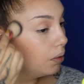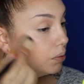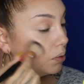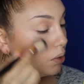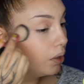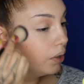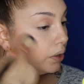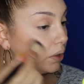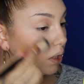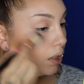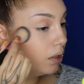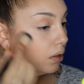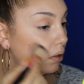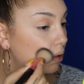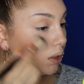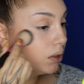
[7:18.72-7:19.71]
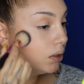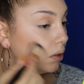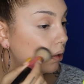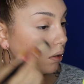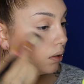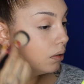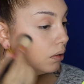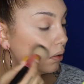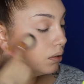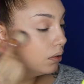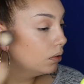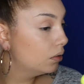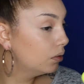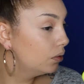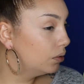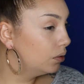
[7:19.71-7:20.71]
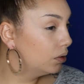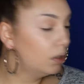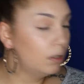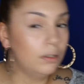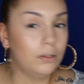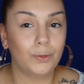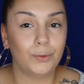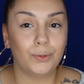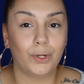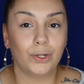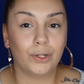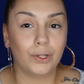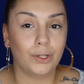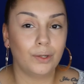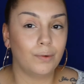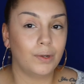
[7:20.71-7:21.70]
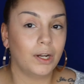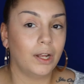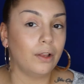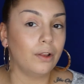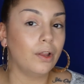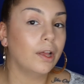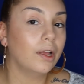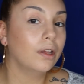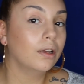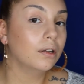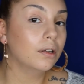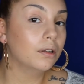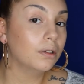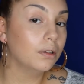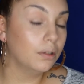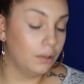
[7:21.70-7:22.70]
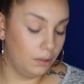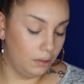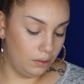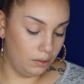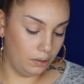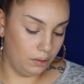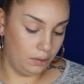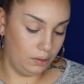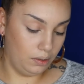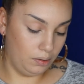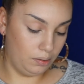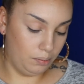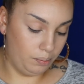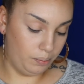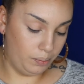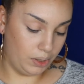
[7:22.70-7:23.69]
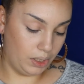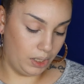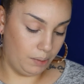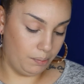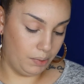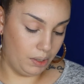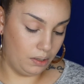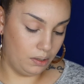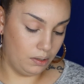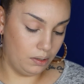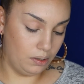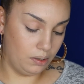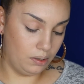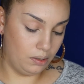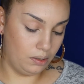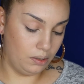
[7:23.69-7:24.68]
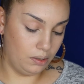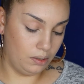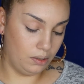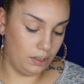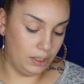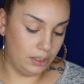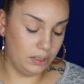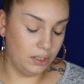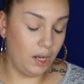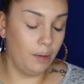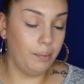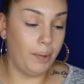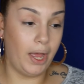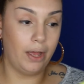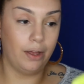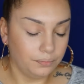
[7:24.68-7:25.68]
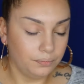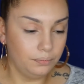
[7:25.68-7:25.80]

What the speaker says: dark that is. It's a little darker than what I like, but I mean, it's not bad.